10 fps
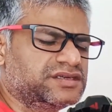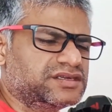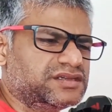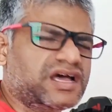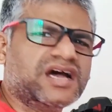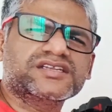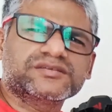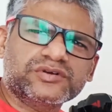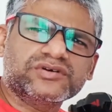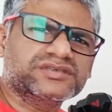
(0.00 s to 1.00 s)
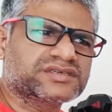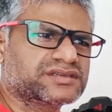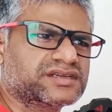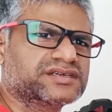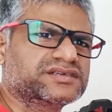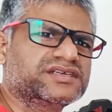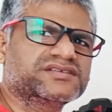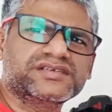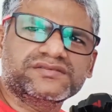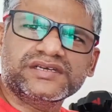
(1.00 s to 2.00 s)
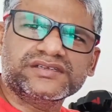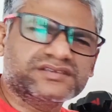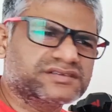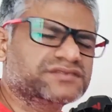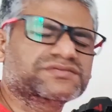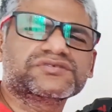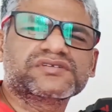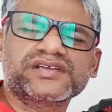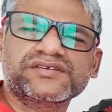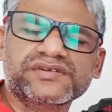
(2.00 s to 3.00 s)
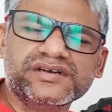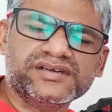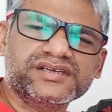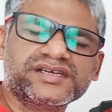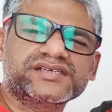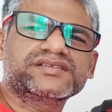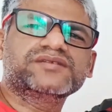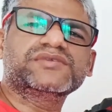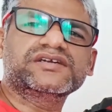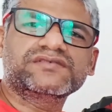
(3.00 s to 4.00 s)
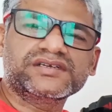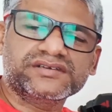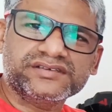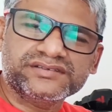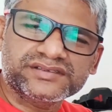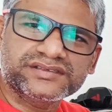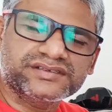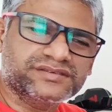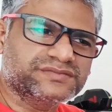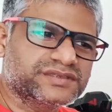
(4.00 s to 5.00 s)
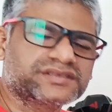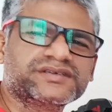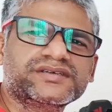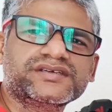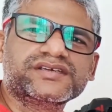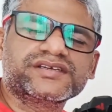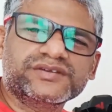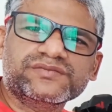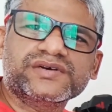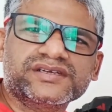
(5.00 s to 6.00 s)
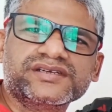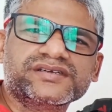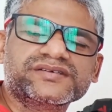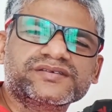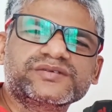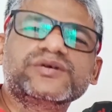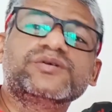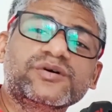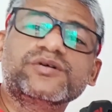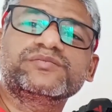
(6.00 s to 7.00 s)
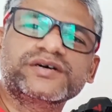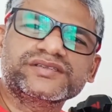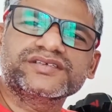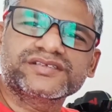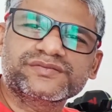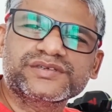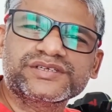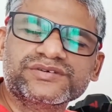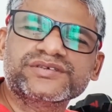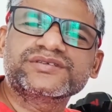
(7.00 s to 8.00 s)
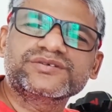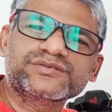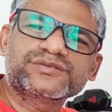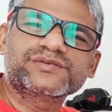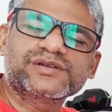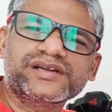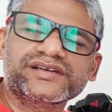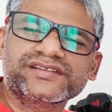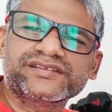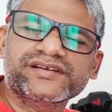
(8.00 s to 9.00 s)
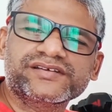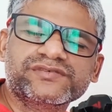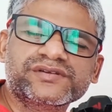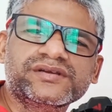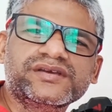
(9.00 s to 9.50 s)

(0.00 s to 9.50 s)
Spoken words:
large projects like SD-WAN and stuff, you will definitely get some advantages with WireGuard. So hope this video is useful and insightful.